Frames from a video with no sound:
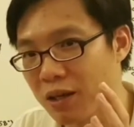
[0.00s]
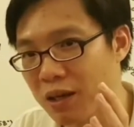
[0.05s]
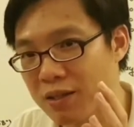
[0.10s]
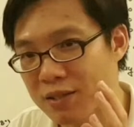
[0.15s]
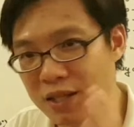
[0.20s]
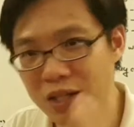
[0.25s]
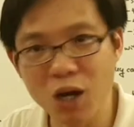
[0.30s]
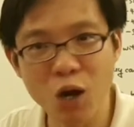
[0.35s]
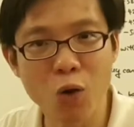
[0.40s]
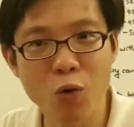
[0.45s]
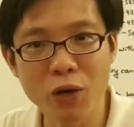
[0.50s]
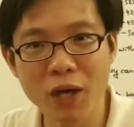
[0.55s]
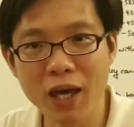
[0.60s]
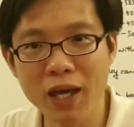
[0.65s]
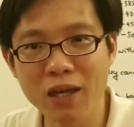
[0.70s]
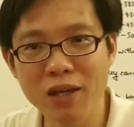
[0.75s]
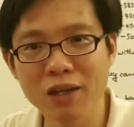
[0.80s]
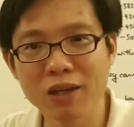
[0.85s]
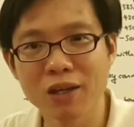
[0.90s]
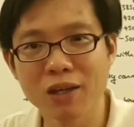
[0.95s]
Is it
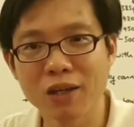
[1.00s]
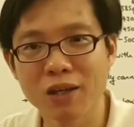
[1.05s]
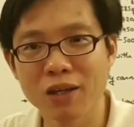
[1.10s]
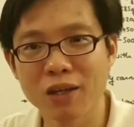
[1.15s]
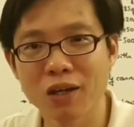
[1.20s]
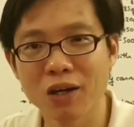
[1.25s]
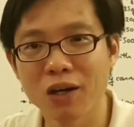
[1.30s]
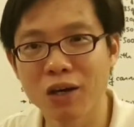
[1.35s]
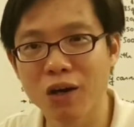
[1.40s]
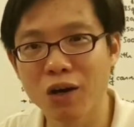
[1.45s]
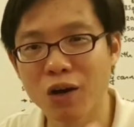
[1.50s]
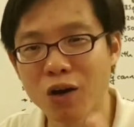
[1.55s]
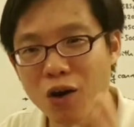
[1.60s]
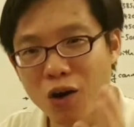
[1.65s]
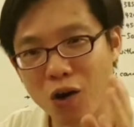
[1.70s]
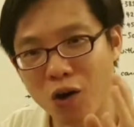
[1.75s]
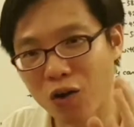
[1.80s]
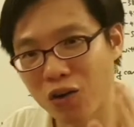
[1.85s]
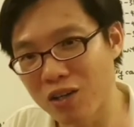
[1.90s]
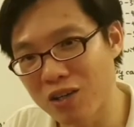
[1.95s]
okay
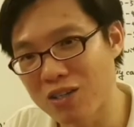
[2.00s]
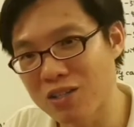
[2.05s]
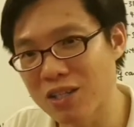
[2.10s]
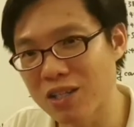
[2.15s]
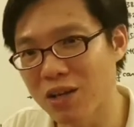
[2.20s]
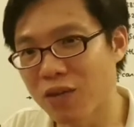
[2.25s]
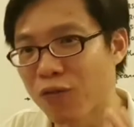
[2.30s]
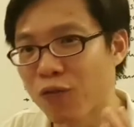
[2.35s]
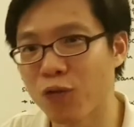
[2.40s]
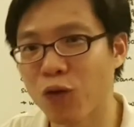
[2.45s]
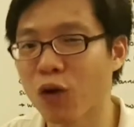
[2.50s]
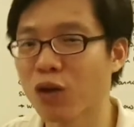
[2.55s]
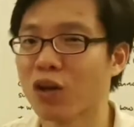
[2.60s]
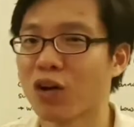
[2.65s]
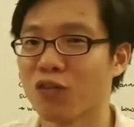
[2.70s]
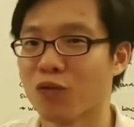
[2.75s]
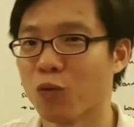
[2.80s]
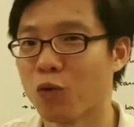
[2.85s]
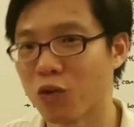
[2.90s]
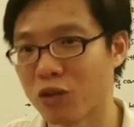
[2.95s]
or is it a void
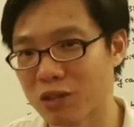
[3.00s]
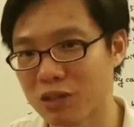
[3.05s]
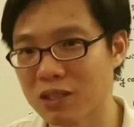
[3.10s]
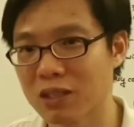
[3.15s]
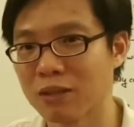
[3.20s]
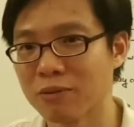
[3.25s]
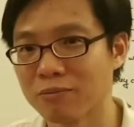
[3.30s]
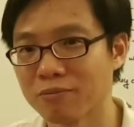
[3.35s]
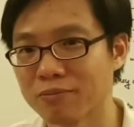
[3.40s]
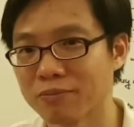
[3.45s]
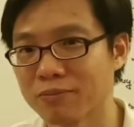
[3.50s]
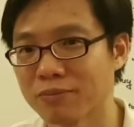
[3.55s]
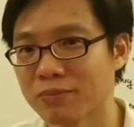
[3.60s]
of warranty?